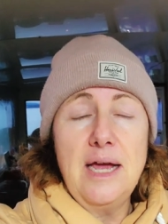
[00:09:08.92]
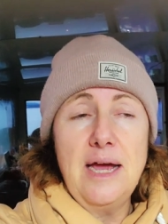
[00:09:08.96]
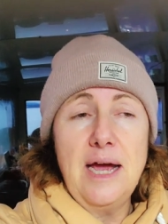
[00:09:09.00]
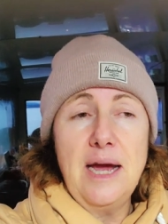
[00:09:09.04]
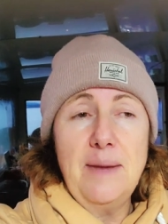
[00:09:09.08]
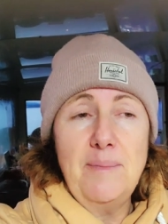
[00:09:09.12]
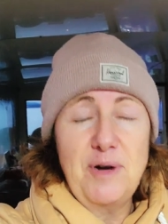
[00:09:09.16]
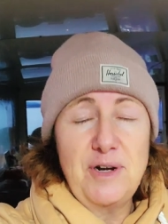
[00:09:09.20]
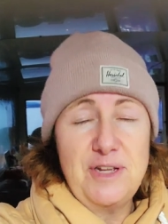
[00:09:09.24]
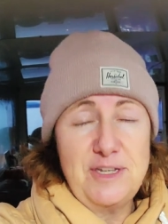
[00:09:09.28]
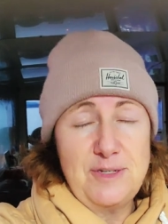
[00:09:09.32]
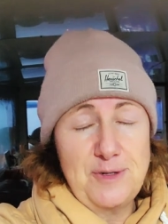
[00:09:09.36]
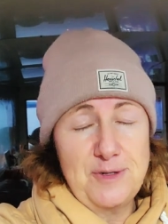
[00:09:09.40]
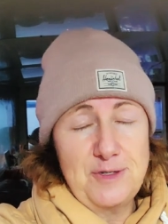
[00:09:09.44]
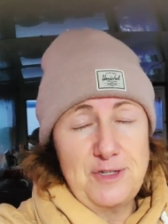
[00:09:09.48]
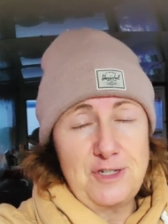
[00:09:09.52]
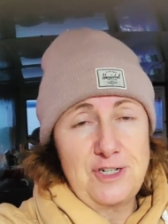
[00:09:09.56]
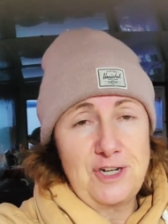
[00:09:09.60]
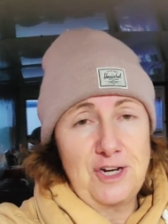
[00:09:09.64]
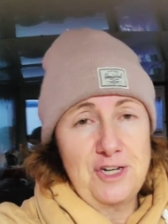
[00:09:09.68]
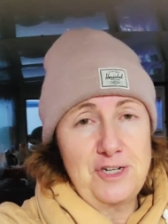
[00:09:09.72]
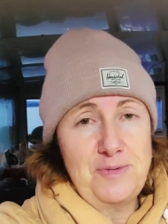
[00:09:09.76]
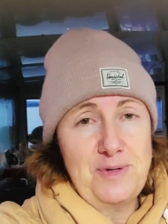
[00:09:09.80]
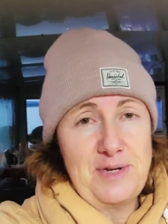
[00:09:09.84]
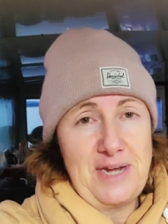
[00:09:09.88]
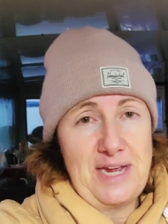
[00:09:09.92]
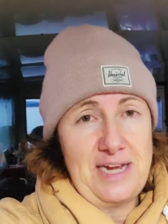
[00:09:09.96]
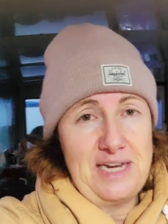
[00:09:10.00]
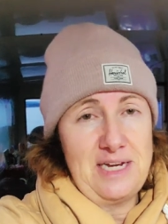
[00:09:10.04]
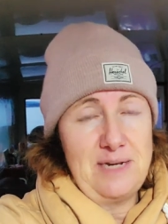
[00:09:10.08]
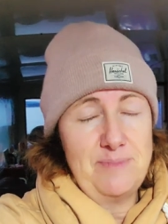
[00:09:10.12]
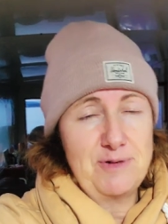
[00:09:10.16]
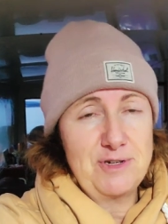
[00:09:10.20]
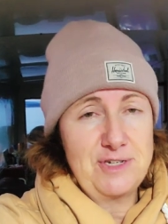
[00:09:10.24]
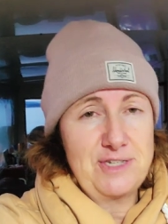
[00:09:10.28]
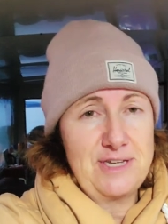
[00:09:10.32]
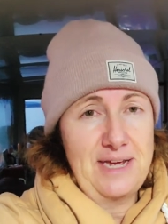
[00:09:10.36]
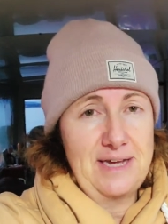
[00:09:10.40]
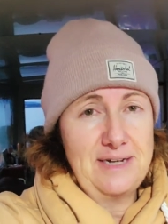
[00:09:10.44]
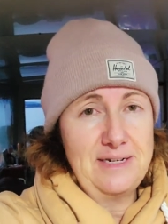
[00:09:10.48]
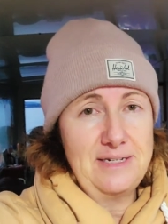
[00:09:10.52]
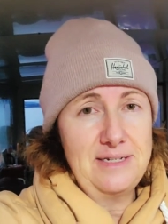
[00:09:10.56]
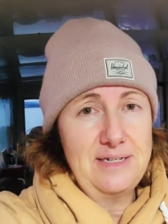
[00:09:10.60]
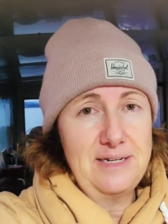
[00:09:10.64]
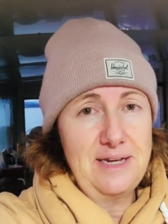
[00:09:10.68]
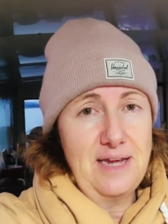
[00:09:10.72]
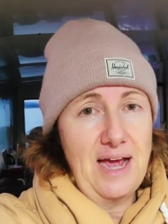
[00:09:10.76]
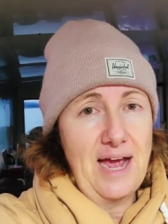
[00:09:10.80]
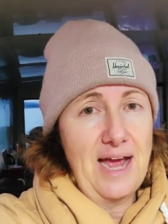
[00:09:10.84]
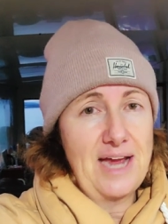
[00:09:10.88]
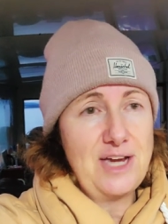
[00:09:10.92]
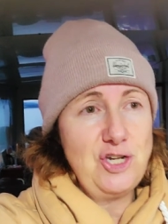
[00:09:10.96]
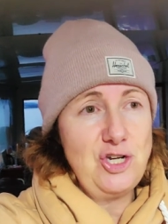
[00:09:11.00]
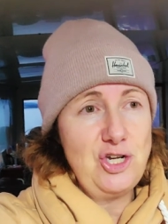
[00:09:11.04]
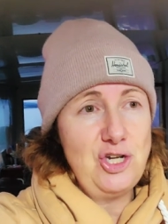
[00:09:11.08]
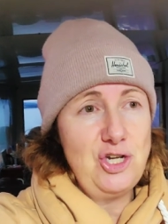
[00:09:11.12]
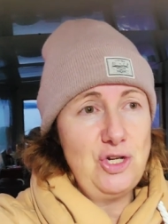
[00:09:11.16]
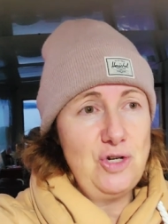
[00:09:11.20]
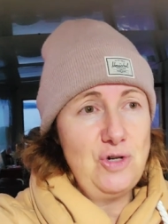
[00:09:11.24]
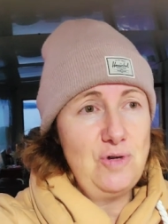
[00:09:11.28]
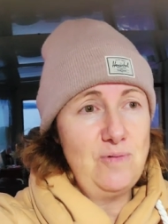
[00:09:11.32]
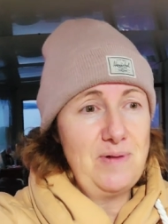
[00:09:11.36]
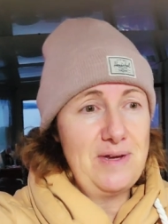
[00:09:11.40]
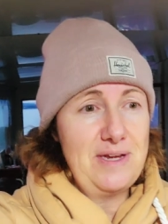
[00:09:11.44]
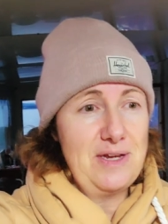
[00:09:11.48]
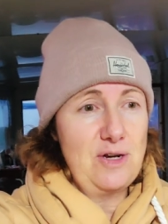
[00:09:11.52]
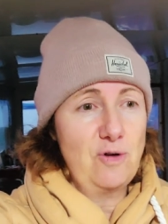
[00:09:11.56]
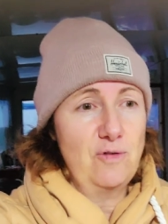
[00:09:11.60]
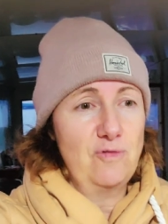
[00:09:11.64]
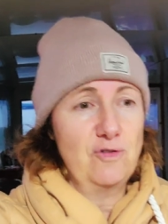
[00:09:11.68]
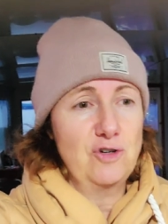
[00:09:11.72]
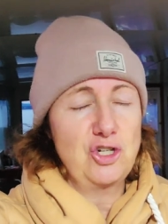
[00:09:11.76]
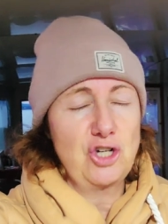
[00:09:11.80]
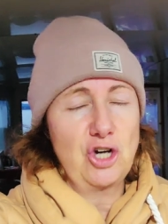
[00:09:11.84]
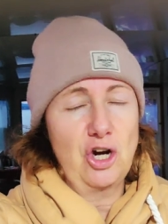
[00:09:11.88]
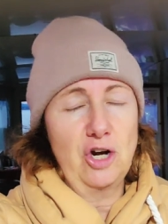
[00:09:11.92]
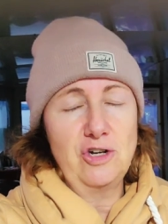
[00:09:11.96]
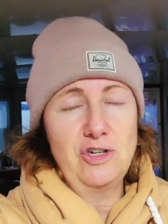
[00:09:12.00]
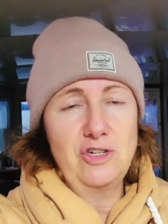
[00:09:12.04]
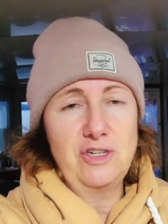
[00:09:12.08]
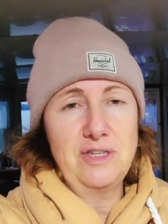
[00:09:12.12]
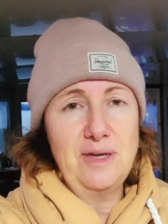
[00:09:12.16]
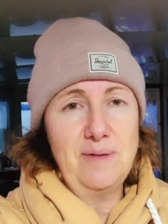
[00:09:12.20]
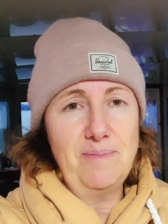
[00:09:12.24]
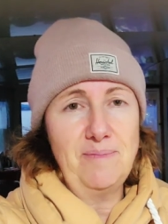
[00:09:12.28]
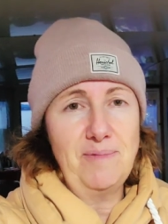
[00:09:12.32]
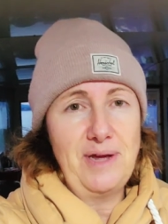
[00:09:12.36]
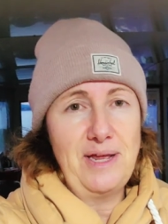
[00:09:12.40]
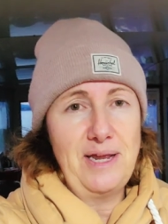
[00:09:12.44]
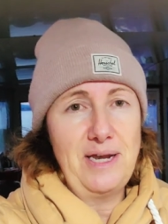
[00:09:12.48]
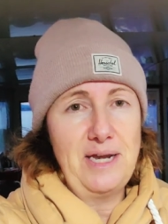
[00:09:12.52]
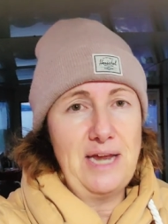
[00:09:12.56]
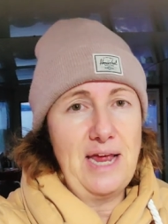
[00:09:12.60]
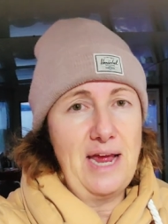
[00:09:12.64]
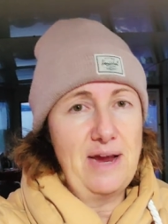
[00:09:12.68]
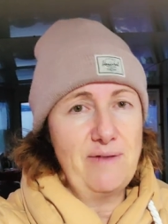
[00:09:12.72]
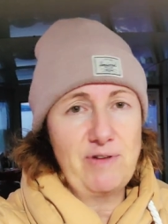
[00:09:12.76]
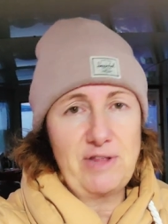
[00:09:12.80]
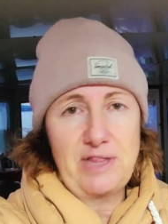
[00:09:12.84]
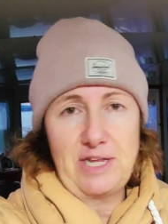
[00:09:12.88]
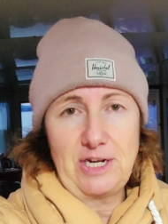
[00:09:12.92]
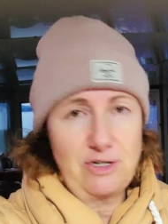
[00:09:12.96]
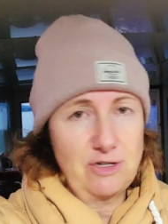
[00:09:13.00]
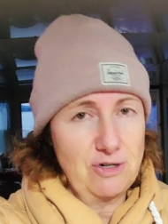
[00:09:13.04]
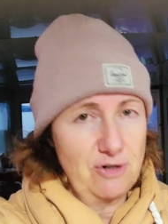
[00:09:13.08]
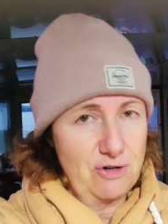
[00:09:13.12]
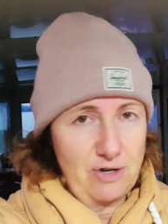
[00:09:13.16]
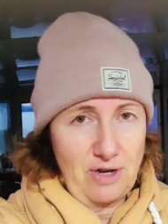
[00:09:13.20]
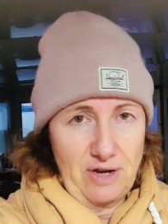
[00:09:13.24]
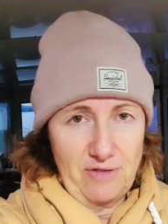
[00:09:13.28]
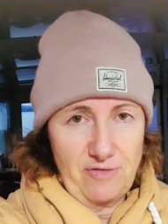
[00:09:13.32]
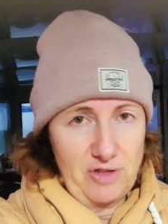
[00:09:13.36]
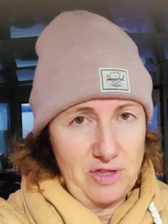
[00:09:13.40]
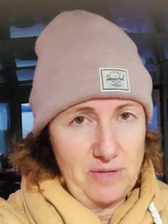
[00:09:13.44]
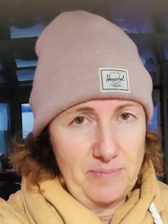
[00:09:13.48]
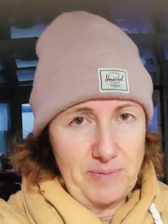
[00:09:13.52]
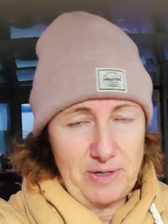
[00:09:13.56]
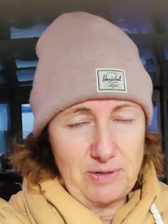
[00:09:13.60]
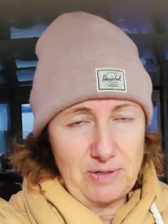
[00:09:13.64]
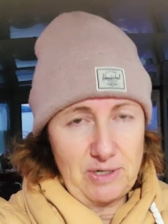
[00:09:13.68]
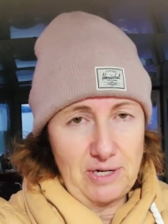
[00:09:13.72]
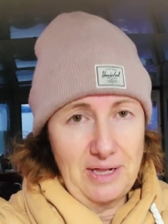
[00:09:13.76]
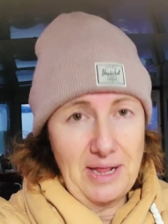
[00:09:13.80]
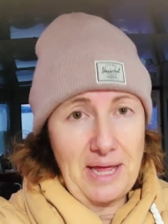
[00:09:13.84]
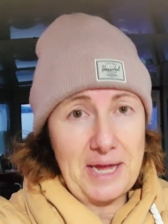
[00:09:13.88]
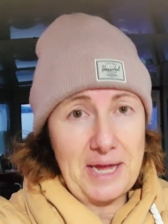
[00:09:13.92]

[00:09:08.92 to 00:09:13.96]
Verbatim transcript: I'm only supposed to charge them to 80%. I knew we had overcharged them when everything turned off on the boat.